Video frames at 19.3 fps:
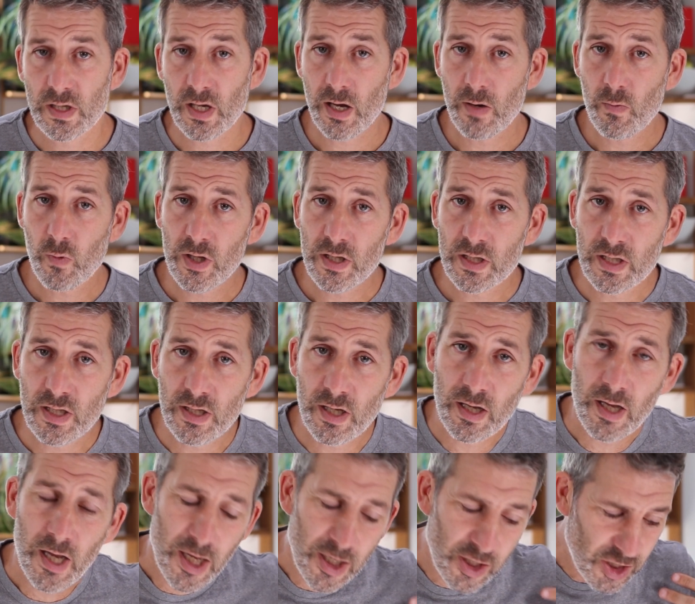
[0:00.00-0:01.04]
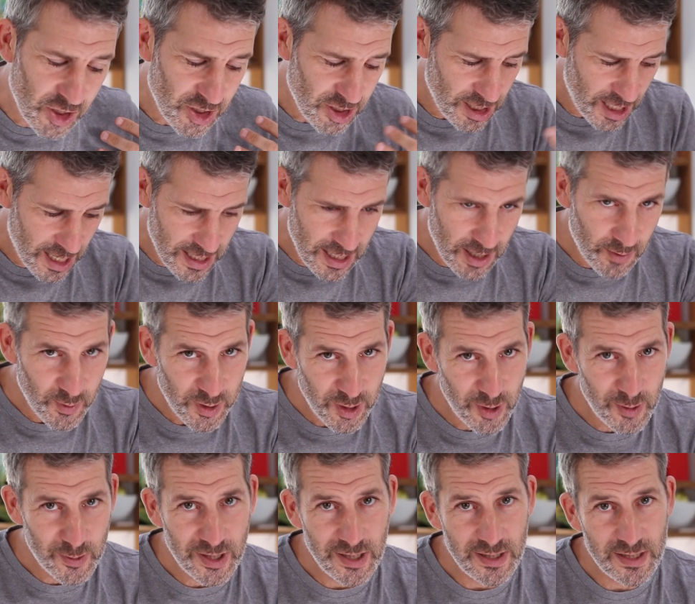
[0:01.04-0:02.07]
So I want to share that with
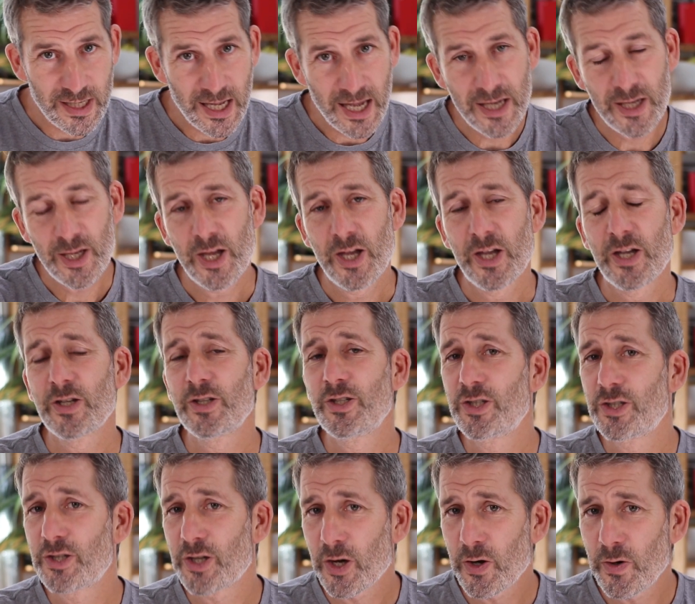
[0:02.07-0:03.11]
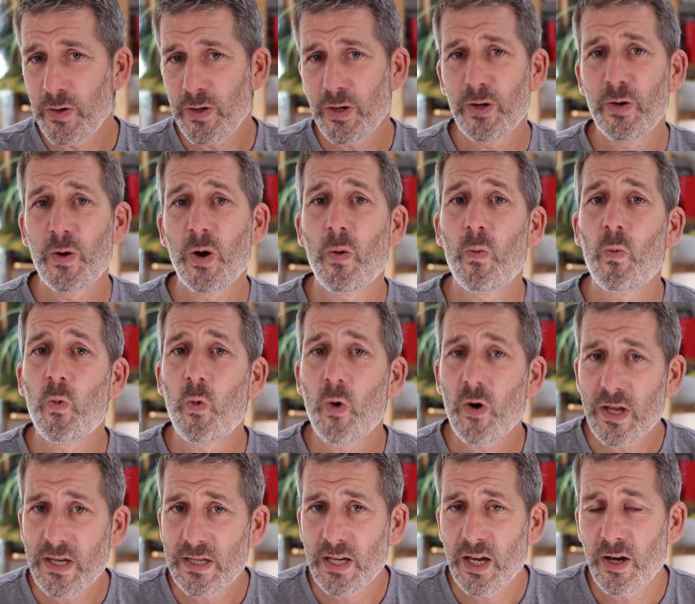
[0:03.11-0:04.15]
you today, show you
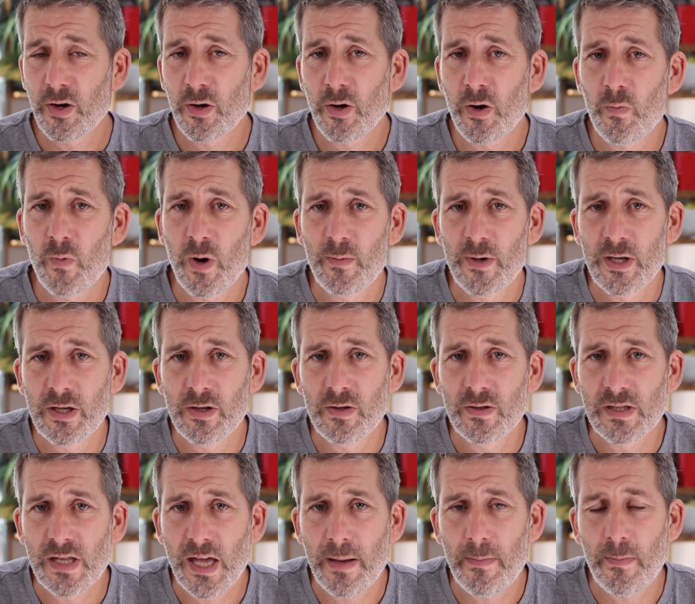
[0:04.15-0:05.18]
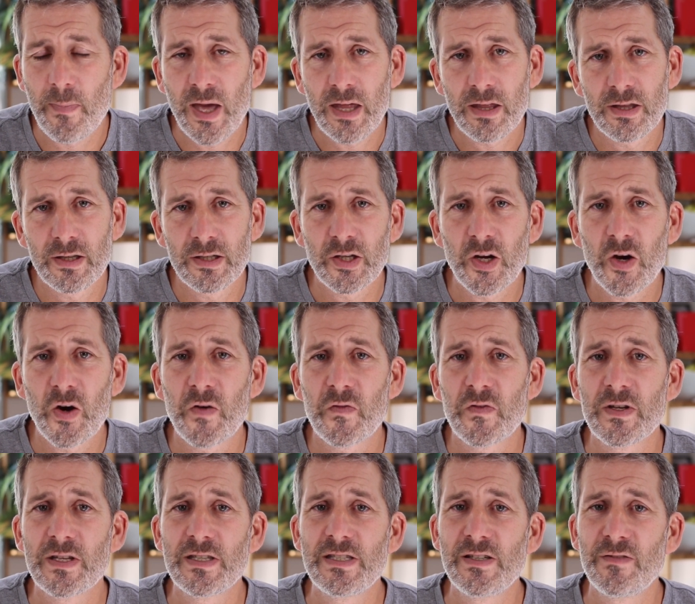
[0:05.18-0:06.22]
what is going on when we use that method of
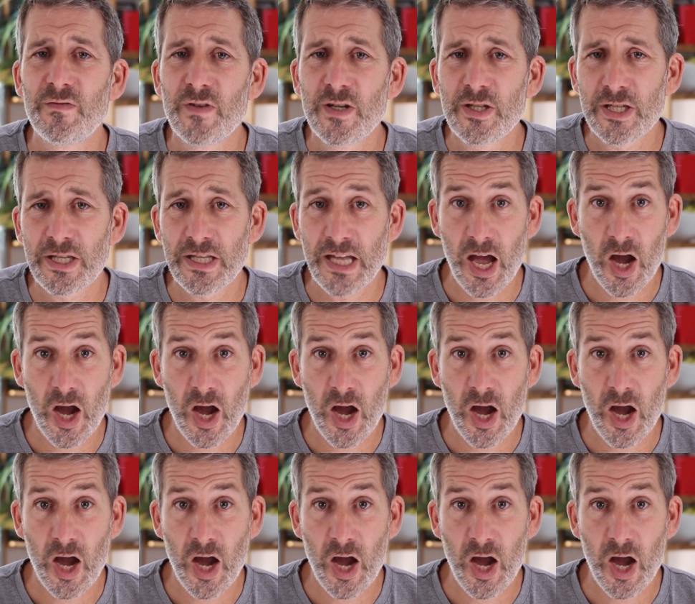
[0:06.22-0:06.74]
division.